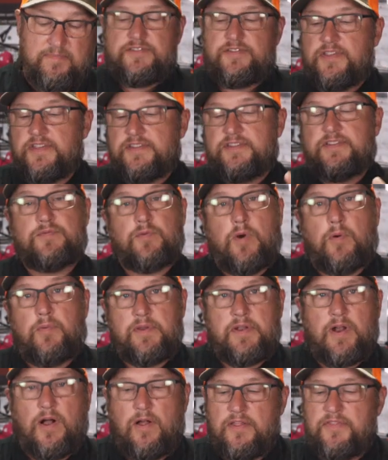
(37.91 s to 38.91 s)
So this is what
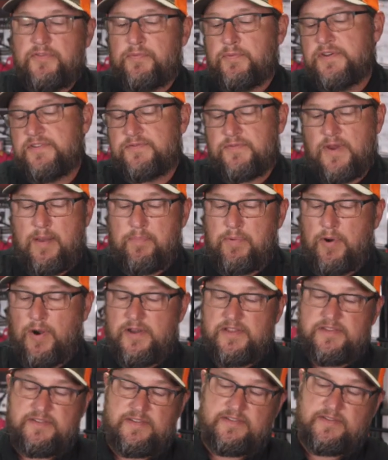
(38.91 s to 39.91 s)
we call a three-strap
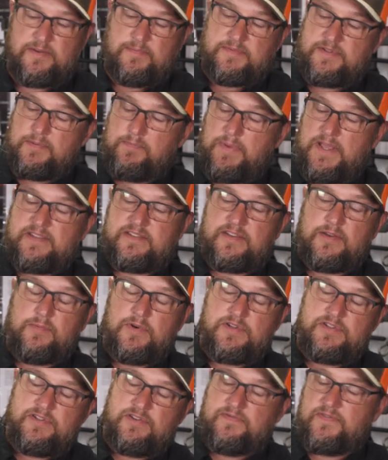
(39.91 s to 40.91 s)
harness system. So basically
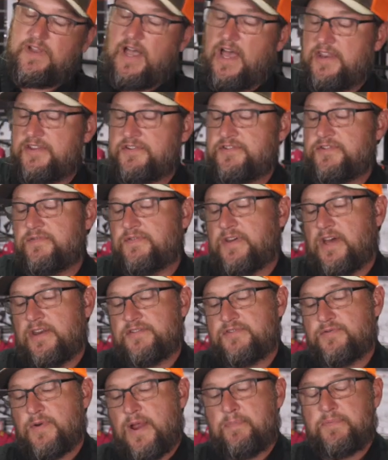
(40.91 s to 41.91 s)
what you've got is you've got
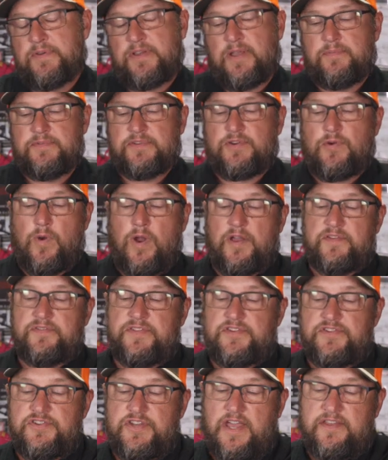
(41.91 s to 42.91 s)
a strap that comes across
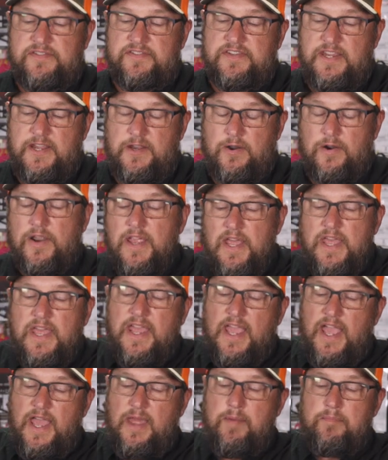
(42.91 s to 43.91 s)
the chest here.
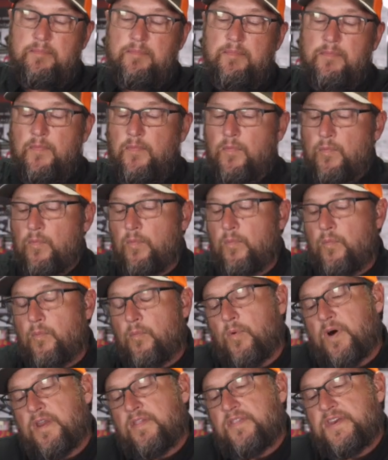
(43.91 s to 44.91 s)
And
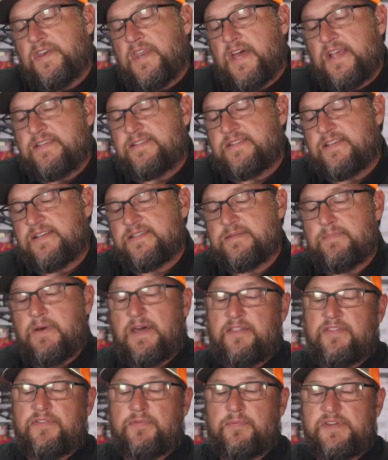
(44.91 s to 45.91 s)
one of the nice things
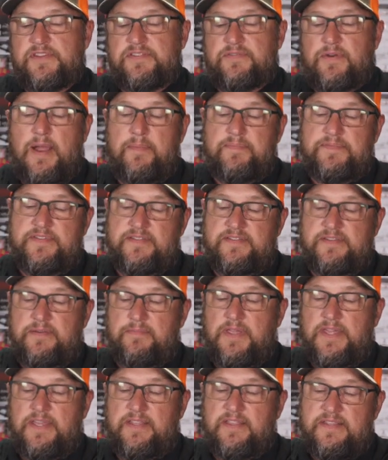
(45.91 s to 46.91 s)
about a three-strap
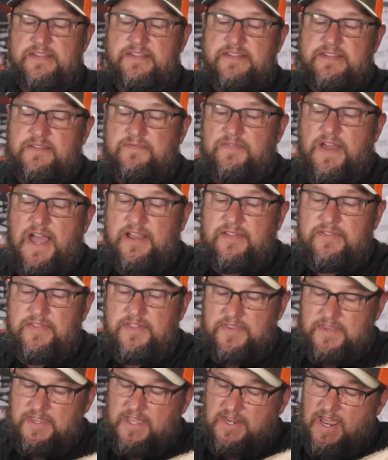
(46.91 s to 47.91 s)
system like this is the fact
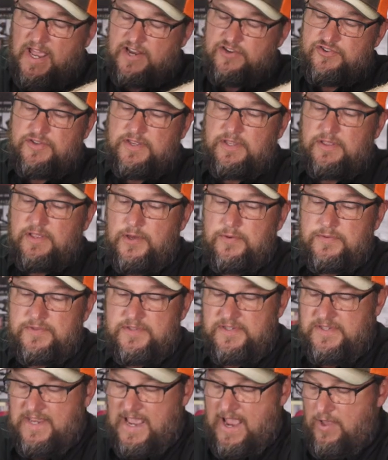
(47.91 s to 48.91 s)
that it actually
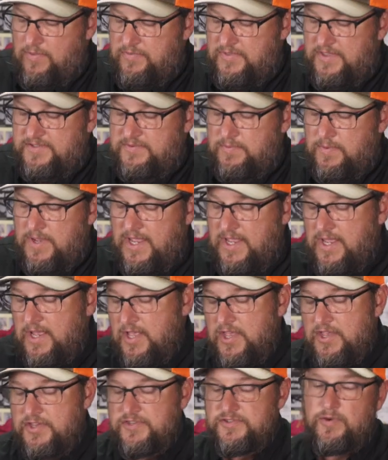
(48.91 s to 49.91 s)
loads down this way.
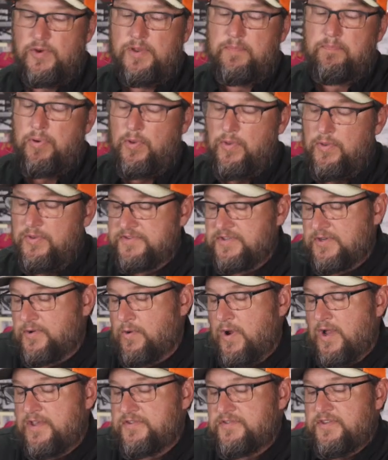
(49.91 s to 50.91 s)
So it pulls
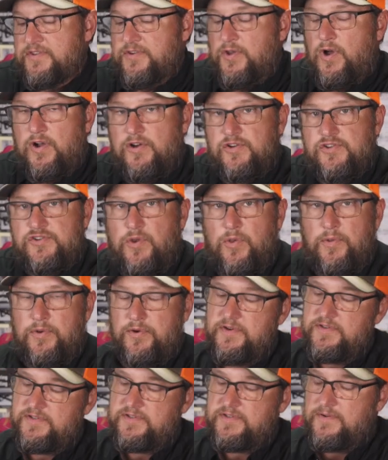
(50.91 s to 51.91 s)
across the dog's
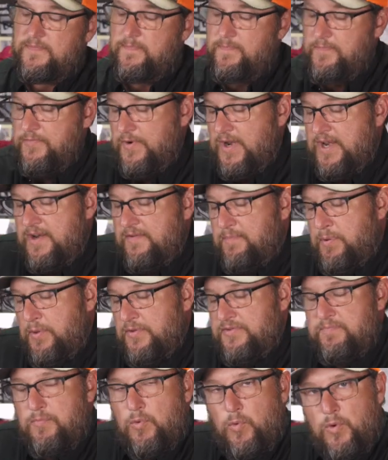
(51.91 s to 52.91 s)
shoulders, right? It
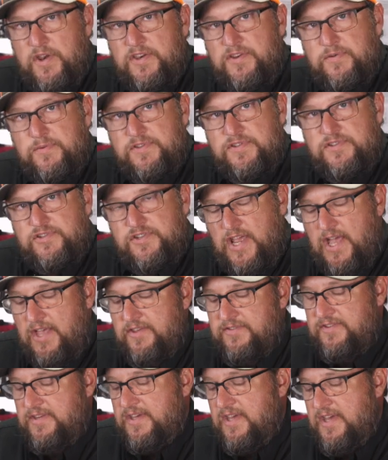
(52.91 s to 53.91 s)
pulls more into his
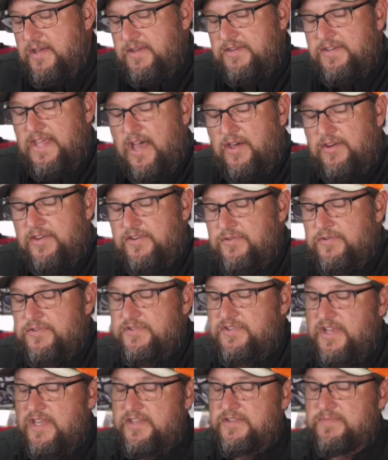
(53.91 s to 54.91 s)
chest, down into
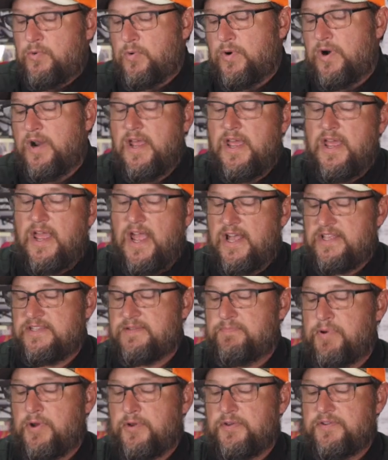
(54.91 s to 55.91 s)
his chest more,
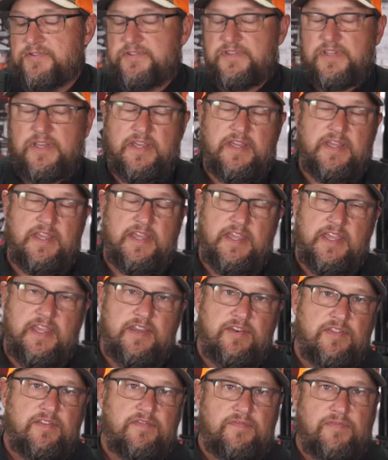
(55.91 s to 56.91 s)
as opposed to
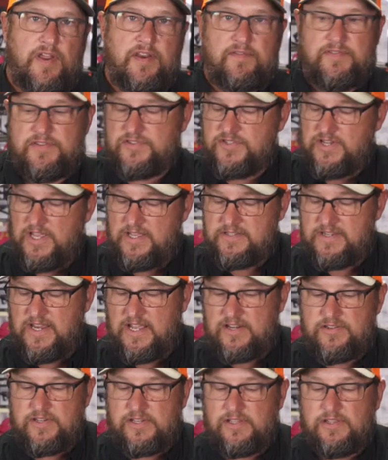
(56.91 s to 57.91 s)
into the front of his chest. It
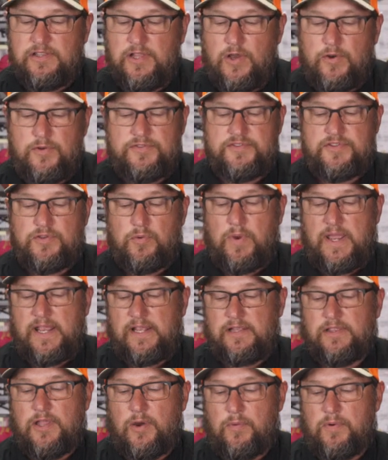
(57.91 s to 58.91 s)
actually loads the
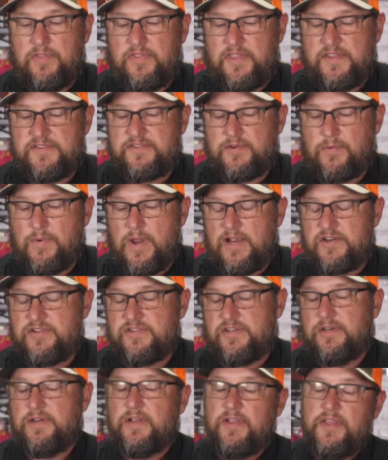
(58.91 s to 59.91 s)
weight lower this
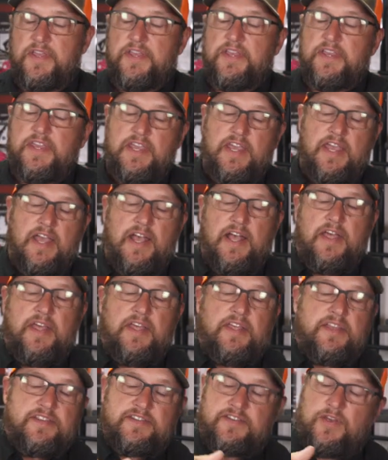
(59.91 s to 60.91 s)
direction.
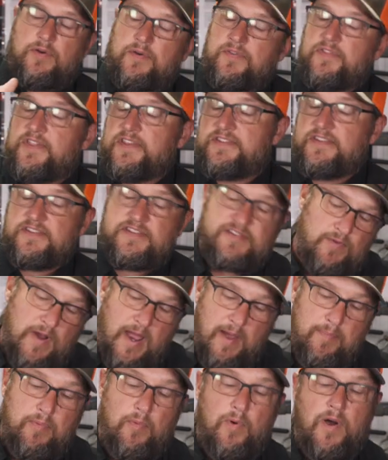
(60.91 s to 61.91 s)
So this is
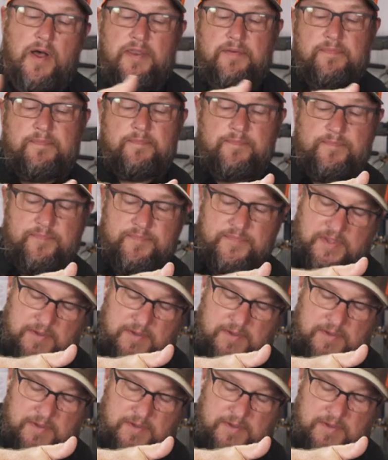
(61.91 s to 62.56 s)
strap one.